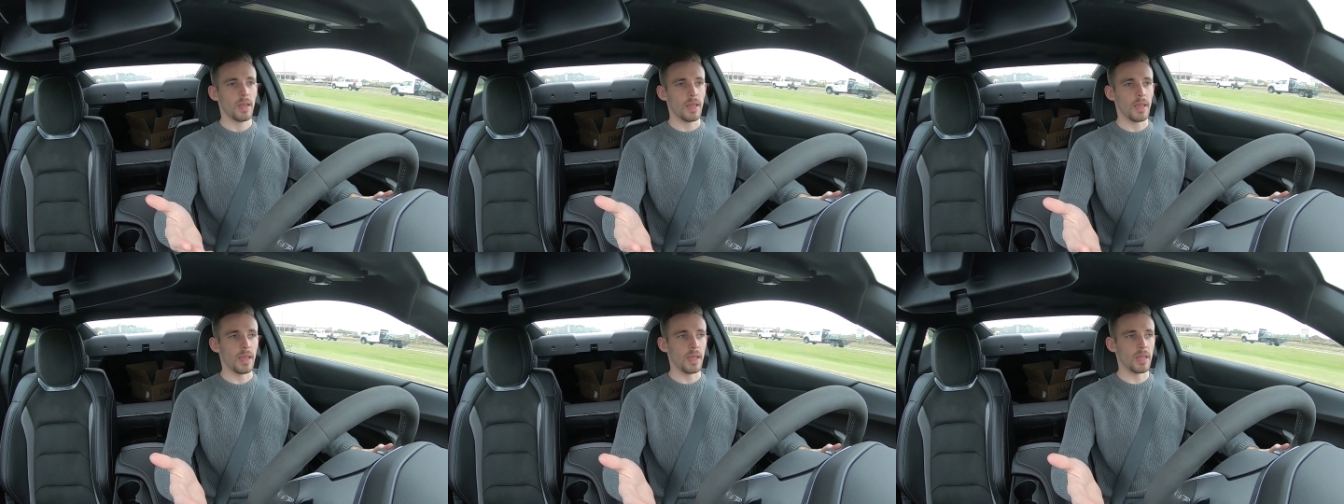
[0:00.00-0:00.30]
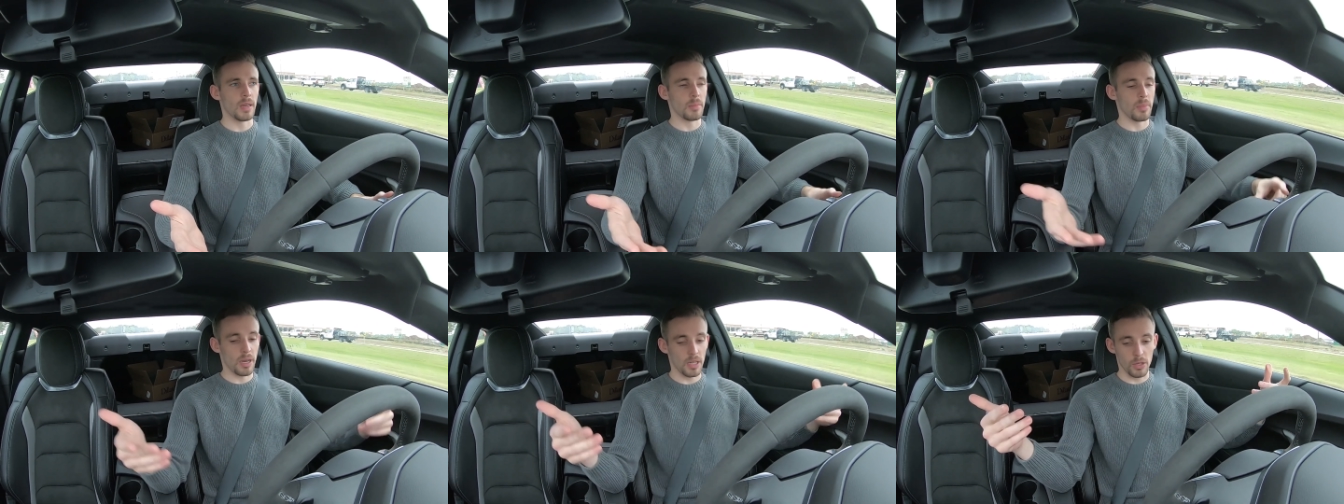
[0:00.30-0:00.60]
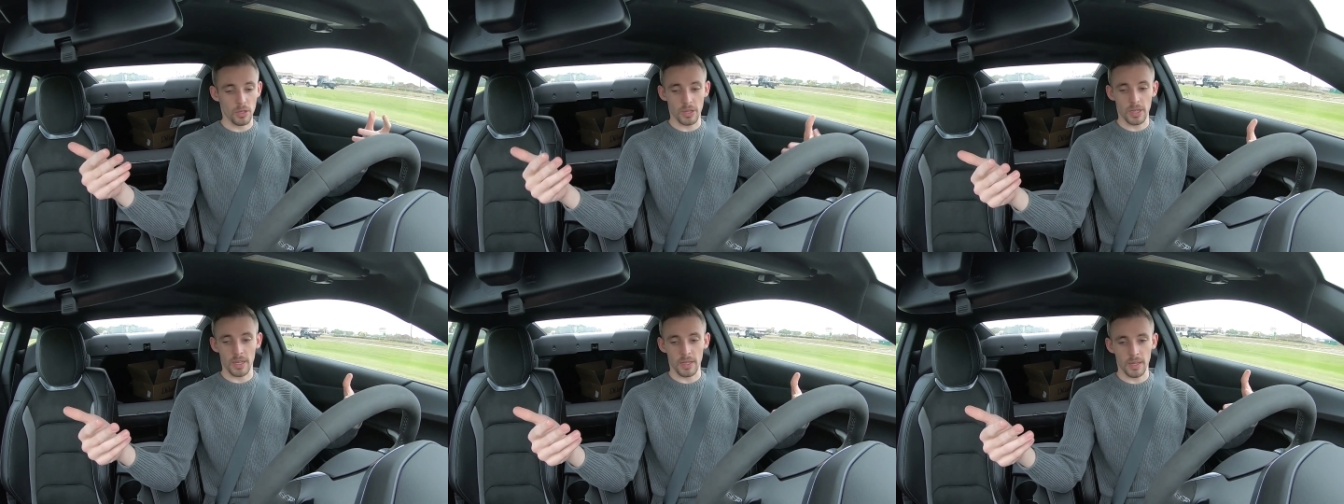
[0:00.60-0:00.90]
and by
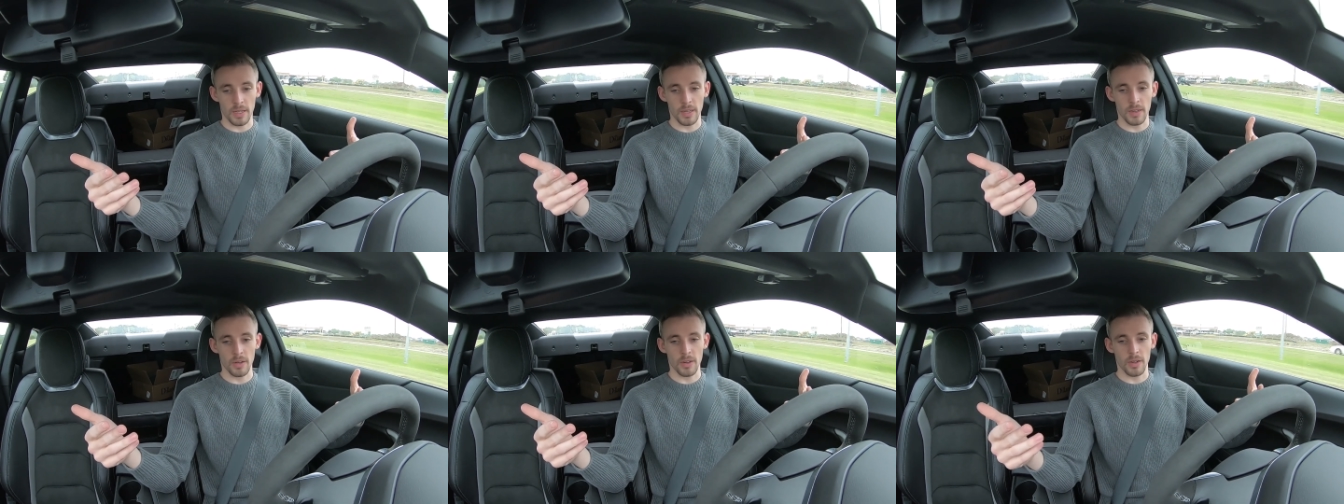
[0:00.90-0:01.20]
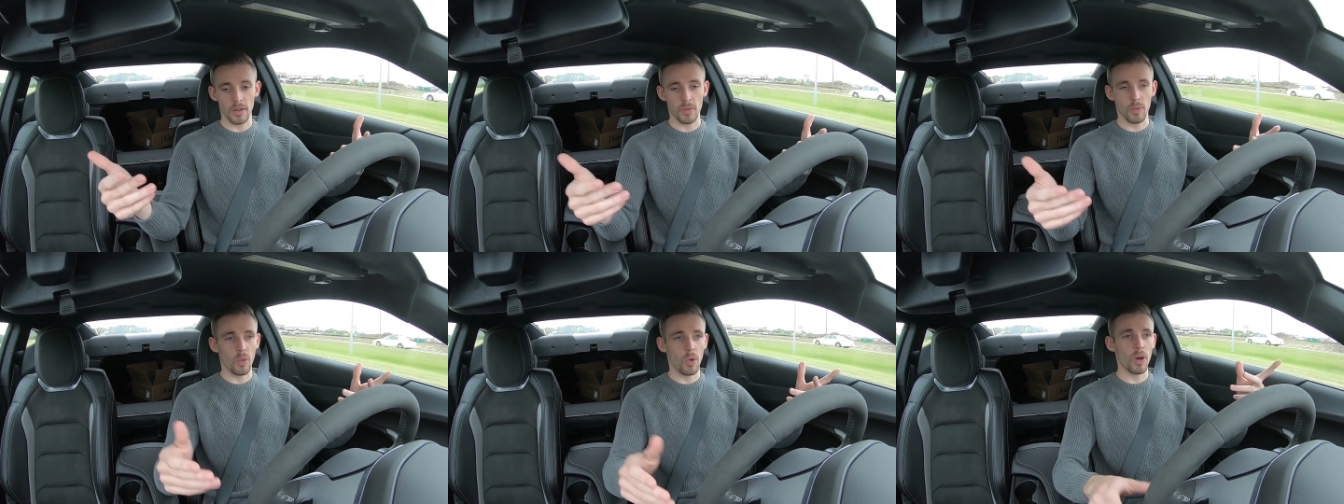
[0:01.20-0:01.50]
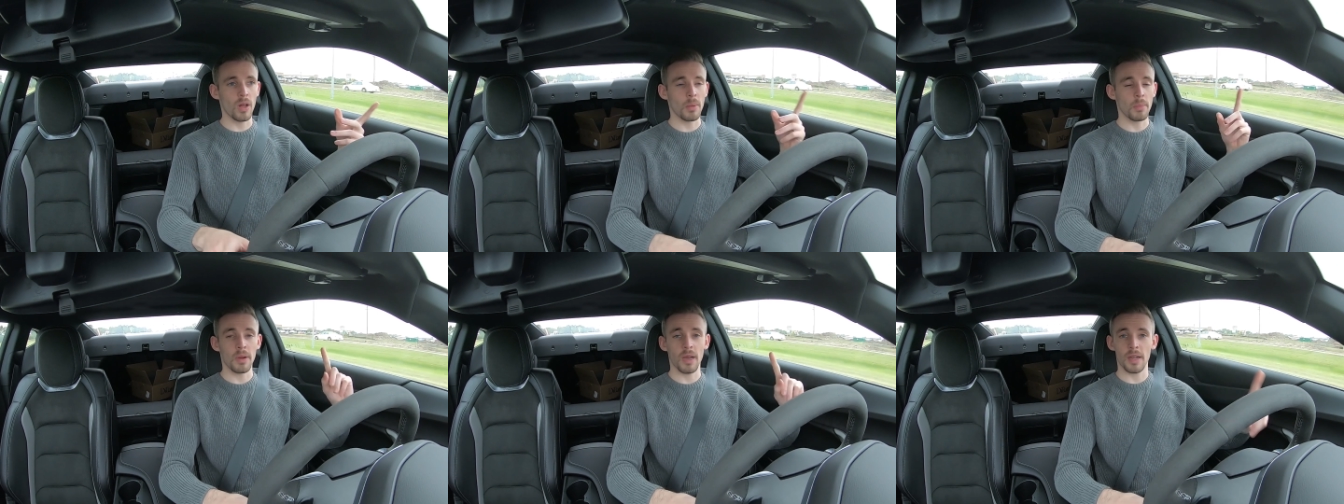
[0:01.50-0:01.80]
looking here,
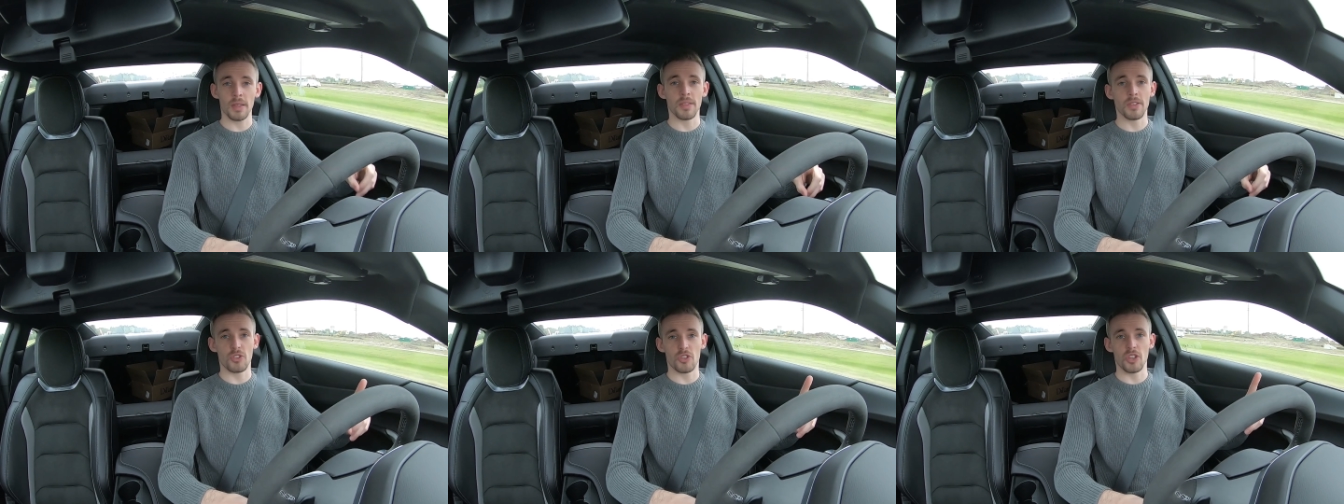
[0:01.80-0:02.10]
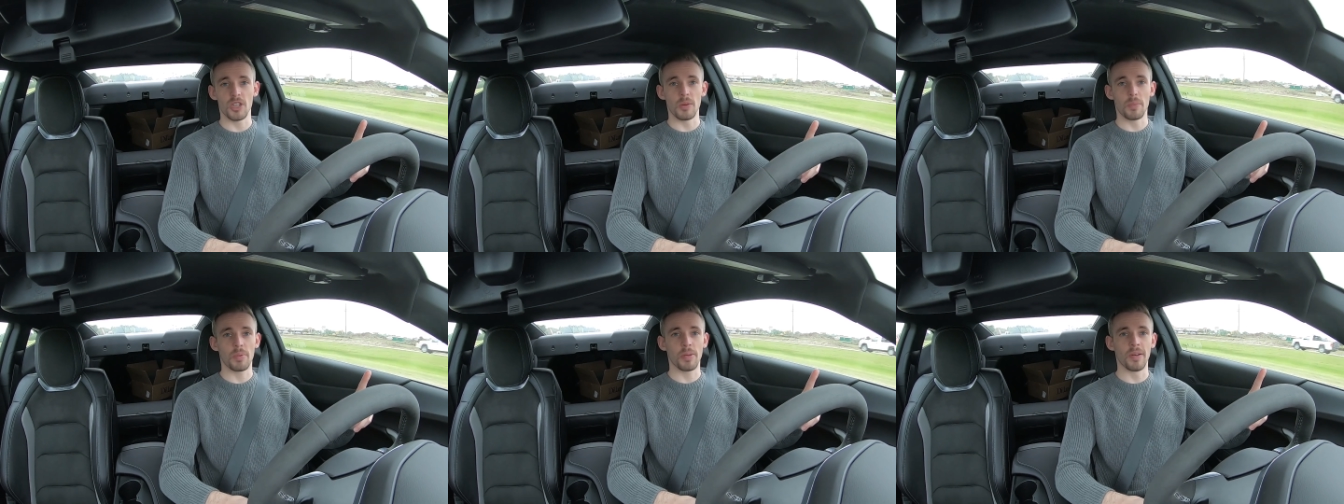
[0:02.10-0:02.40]
one, I'm not in Jeep,